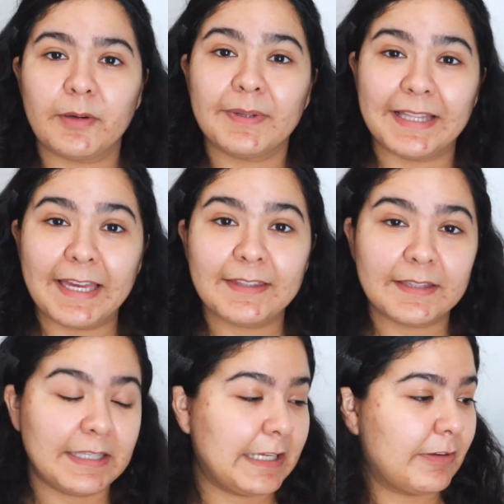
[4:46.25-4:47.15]
I'm glad
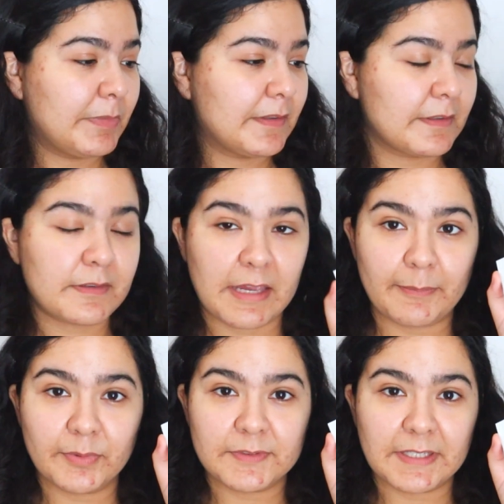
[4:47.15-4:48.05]
that they gave me the
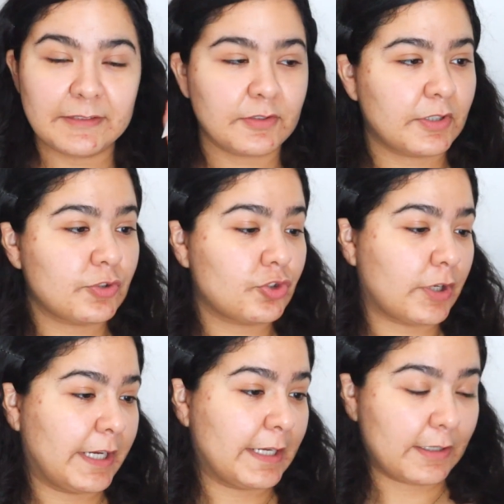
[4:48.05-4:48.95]
sample size so I could try it